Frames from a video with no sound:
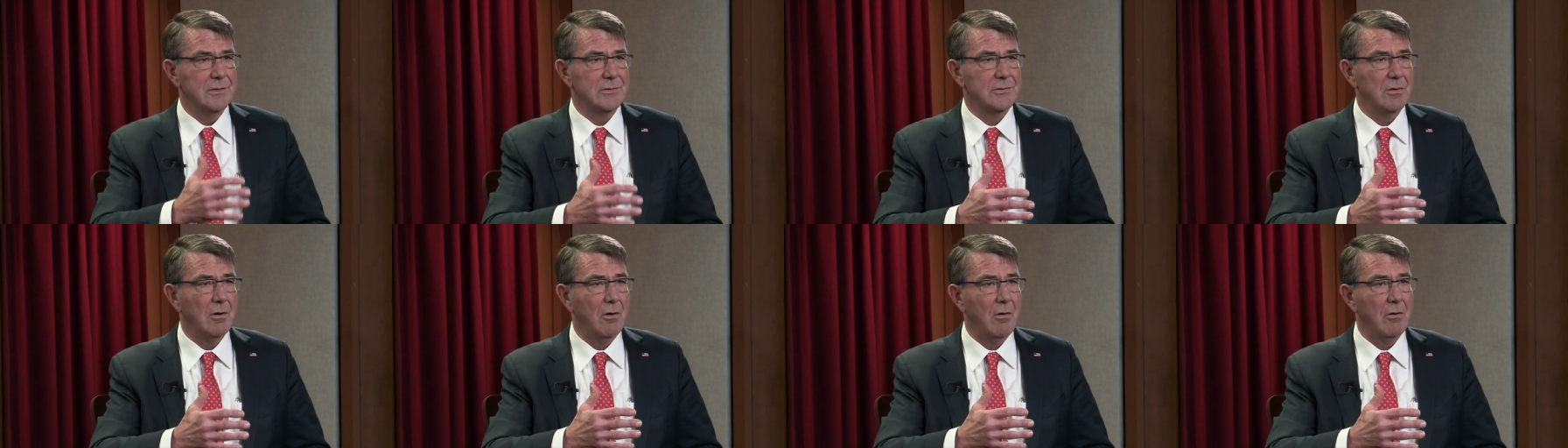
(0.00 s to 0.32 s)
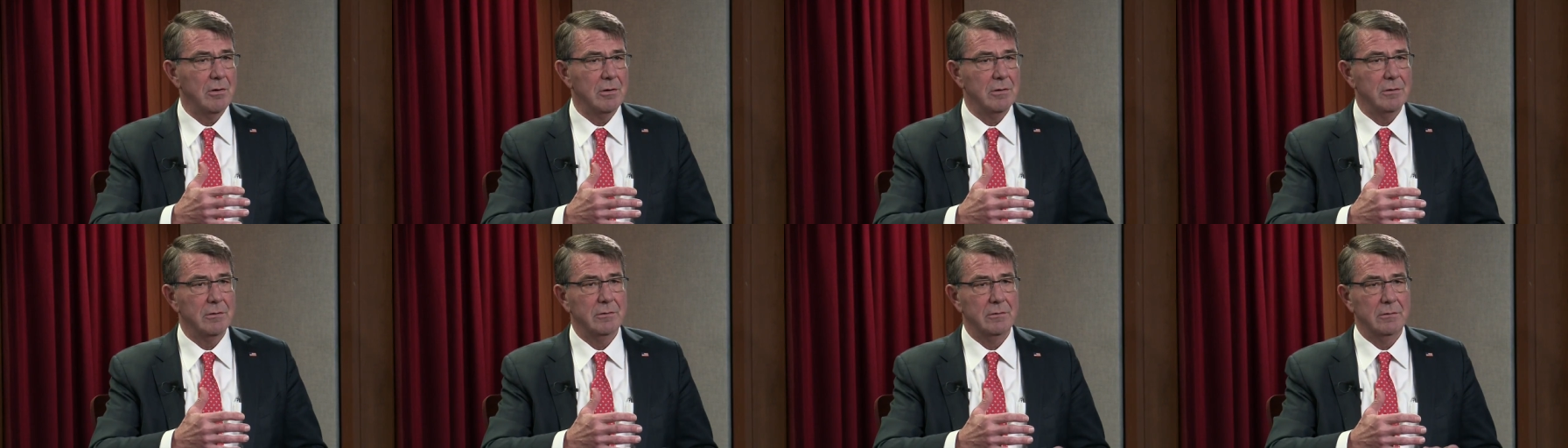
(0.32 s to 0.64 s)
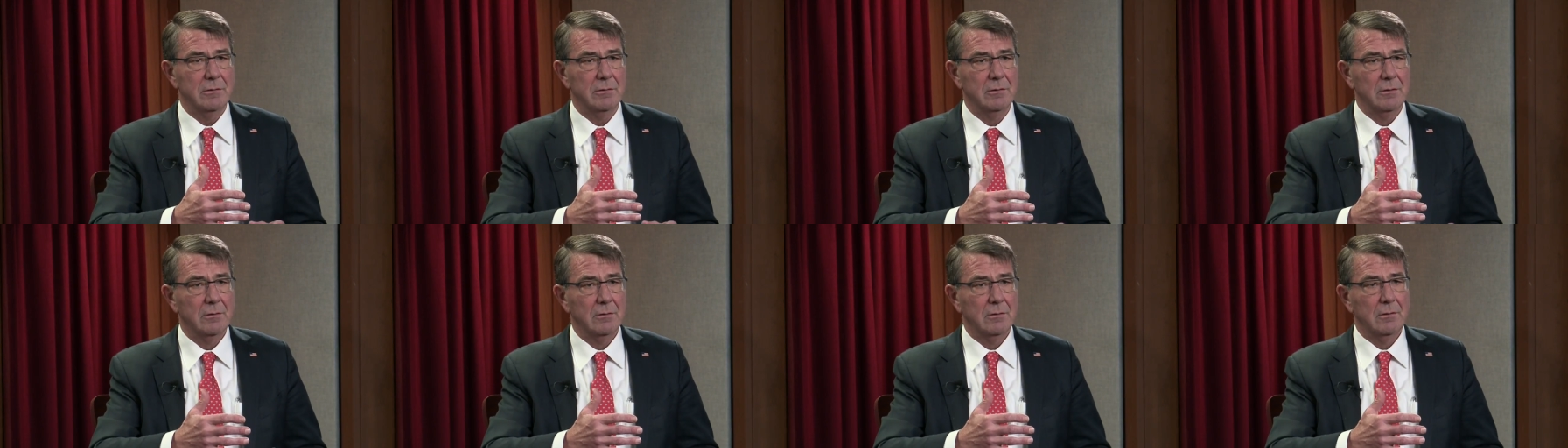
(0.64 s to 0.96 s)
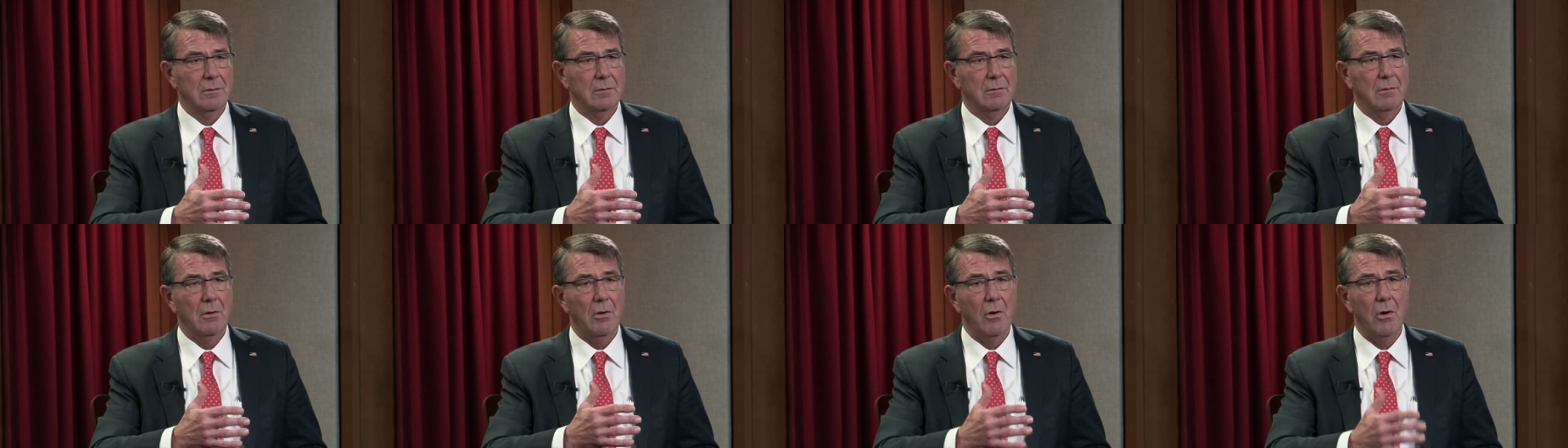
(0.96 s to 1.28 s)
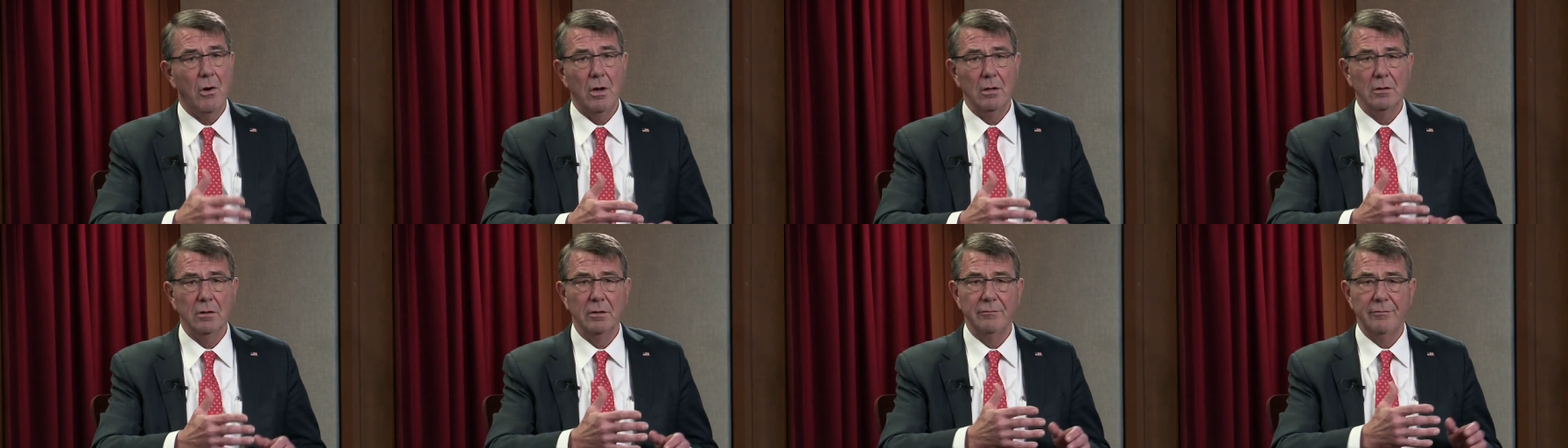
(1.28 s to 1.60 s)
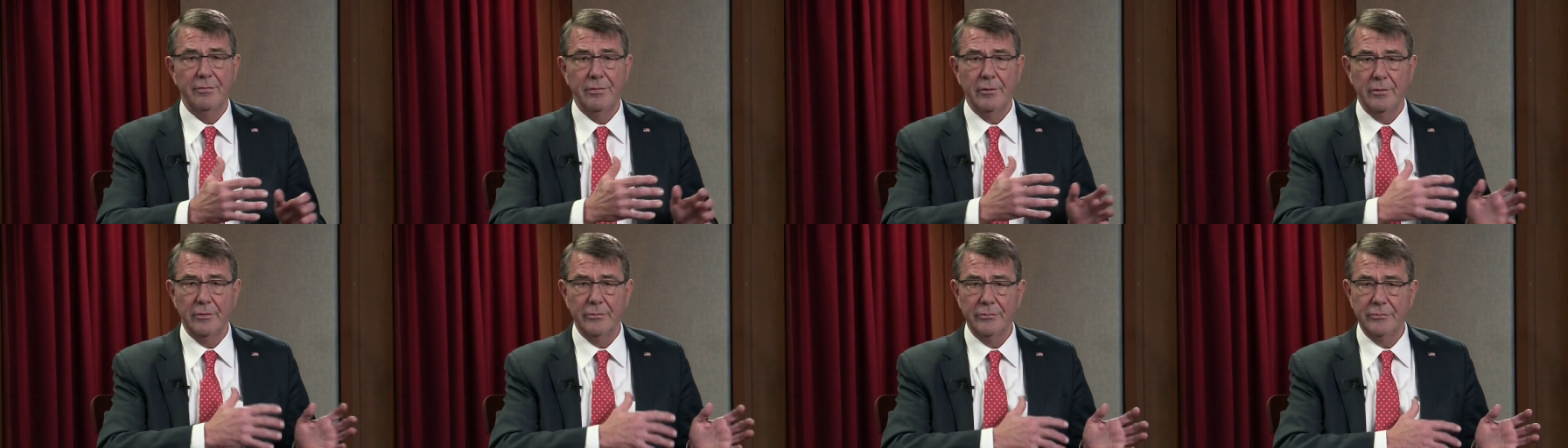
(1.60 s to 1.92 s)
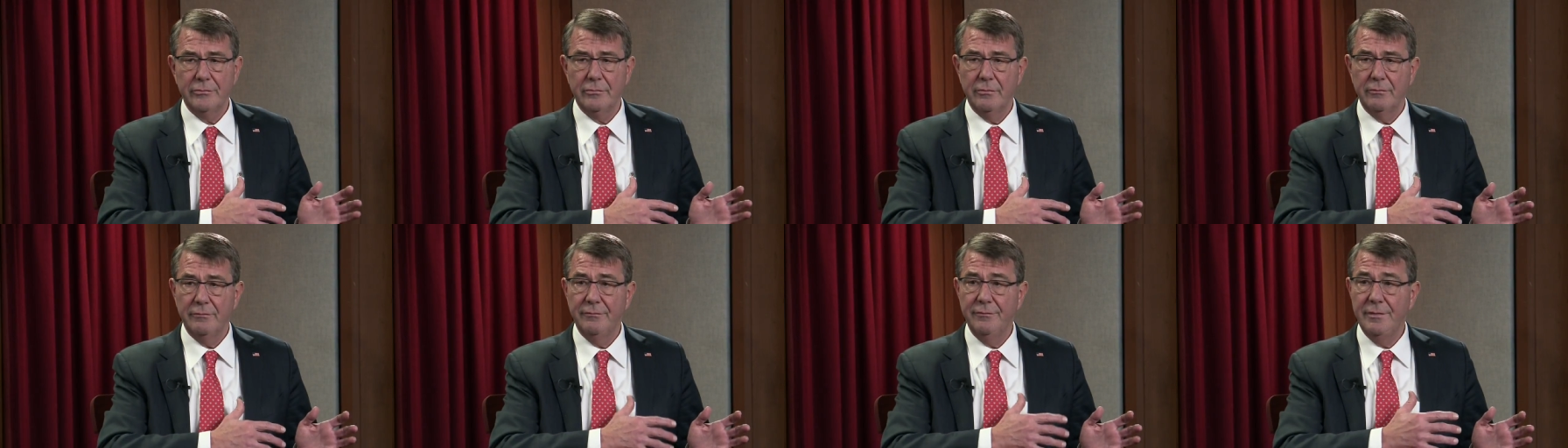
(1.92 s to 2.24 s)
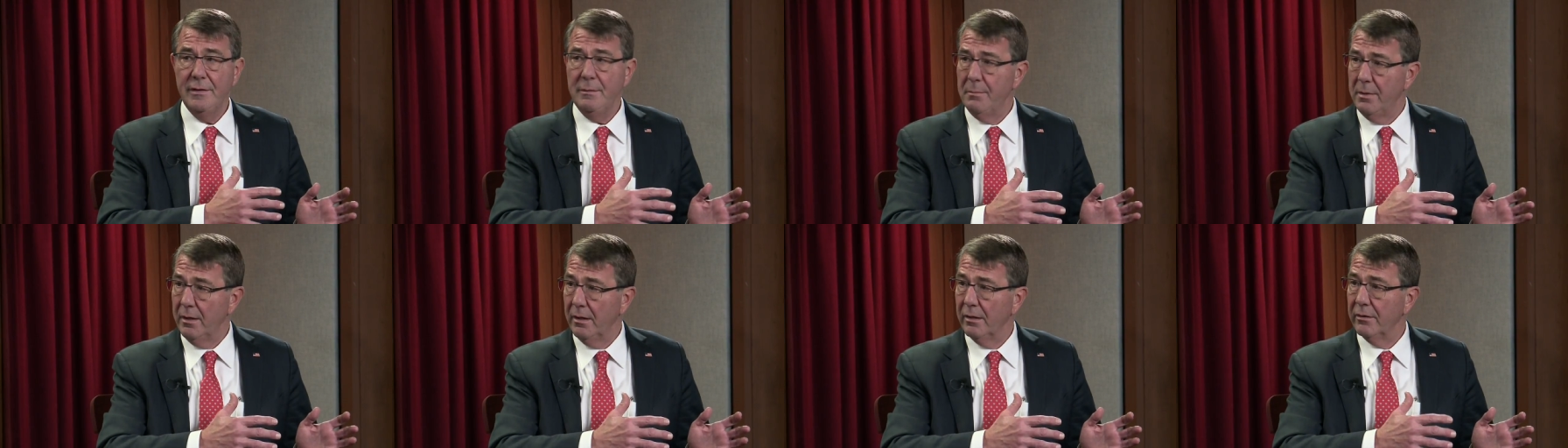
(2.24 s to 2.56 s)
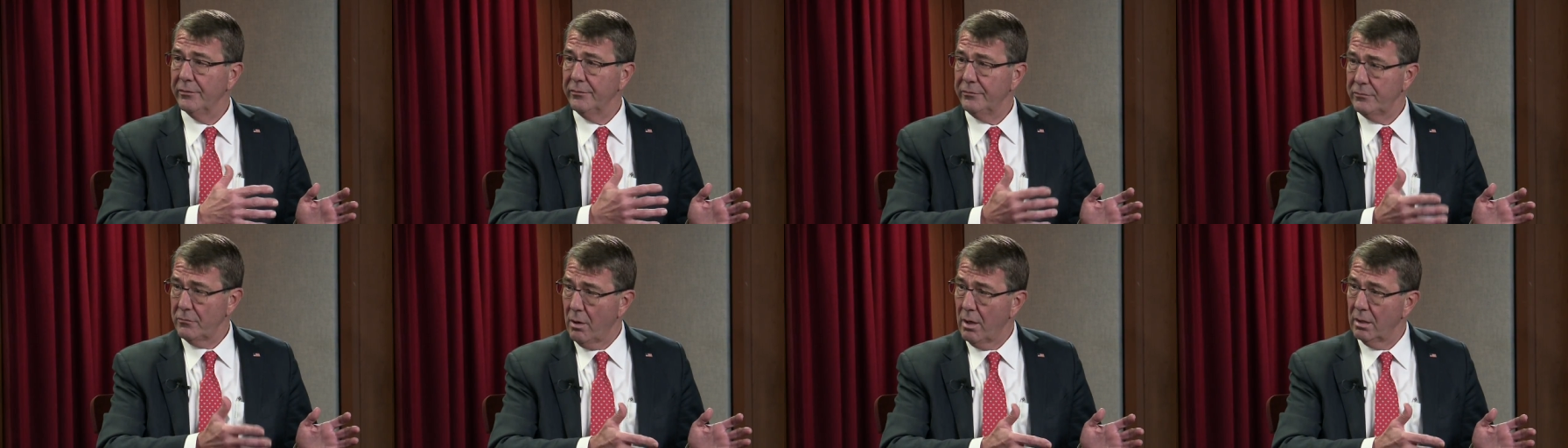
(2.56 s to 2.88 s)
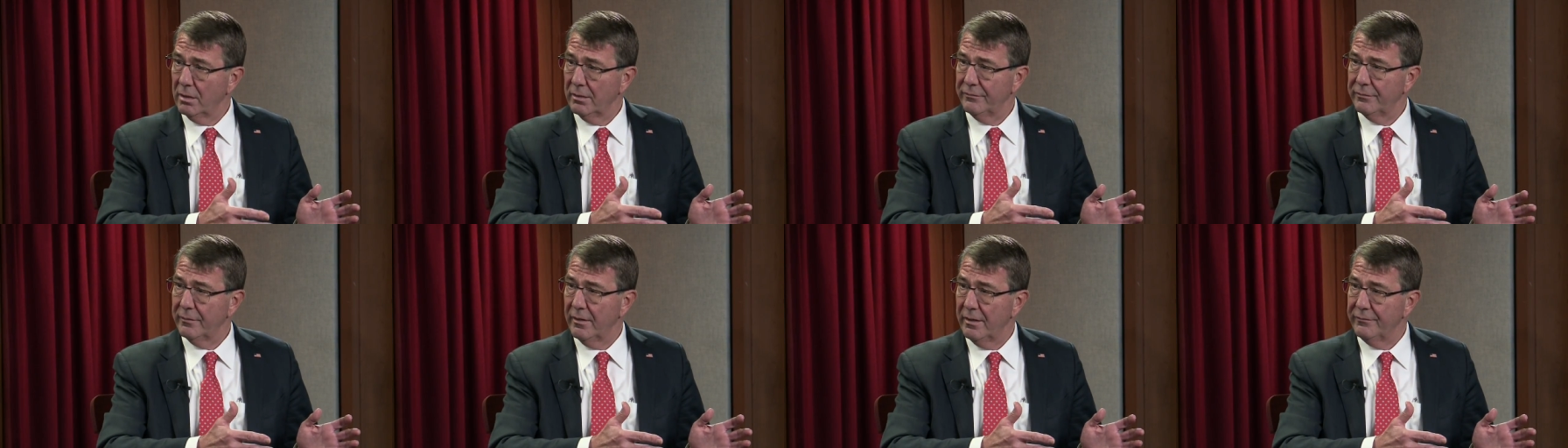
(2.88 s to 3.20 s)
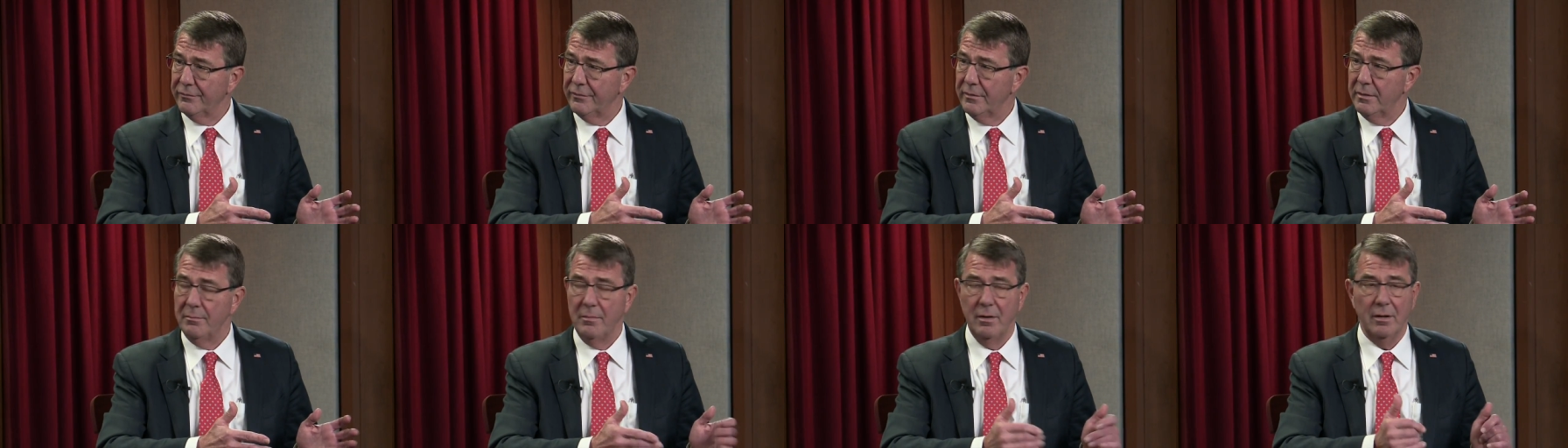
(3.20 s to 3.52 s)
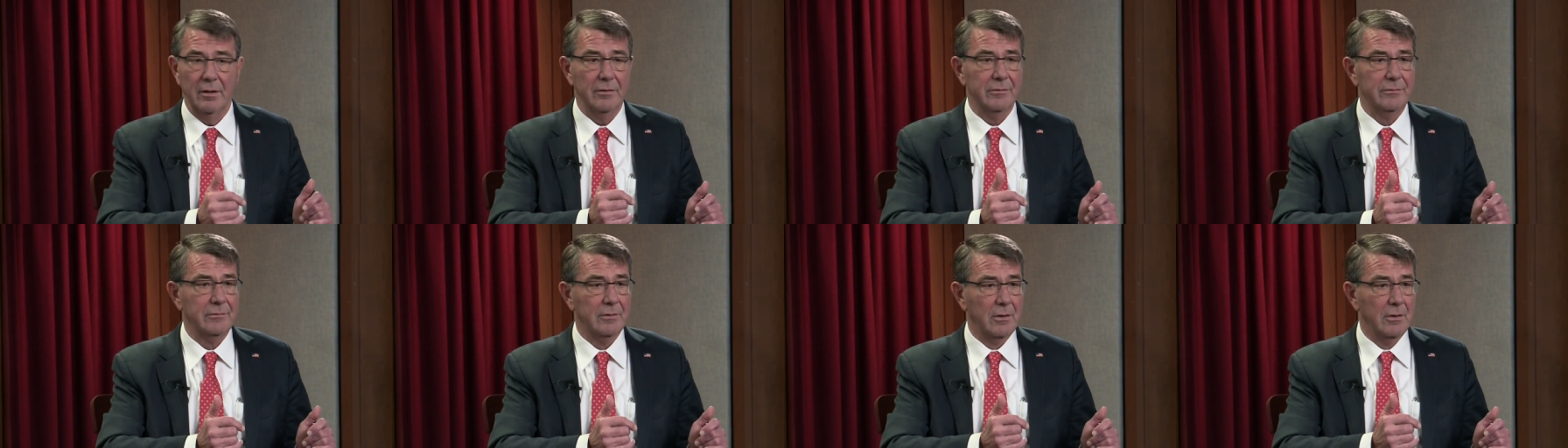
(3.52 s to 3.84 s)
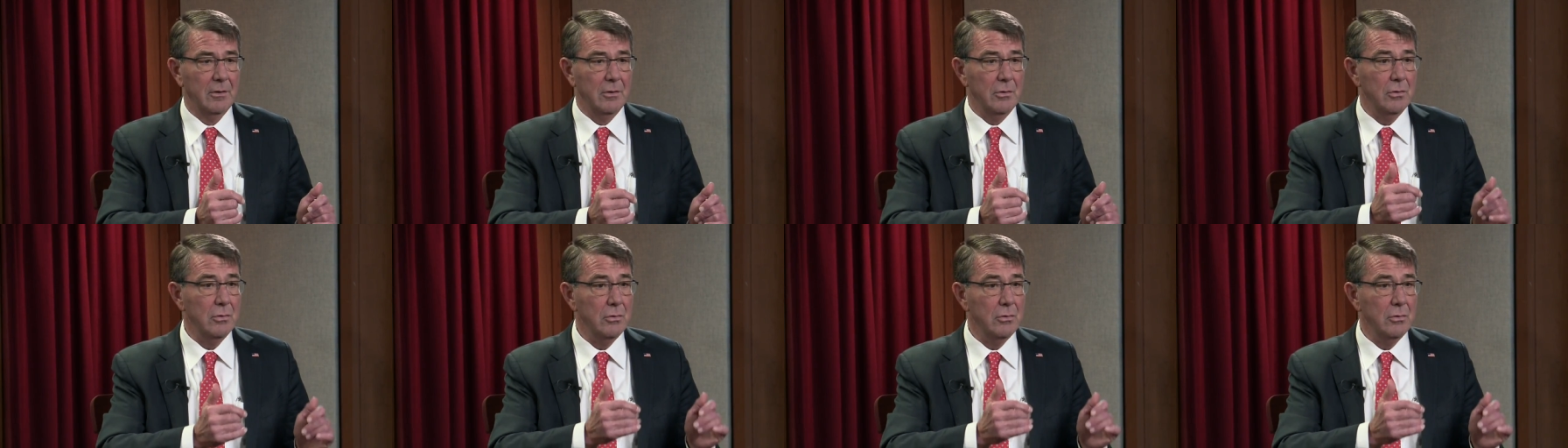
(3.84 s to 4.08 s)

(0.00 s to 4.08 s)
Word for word: dishearten all of those females, qualified females,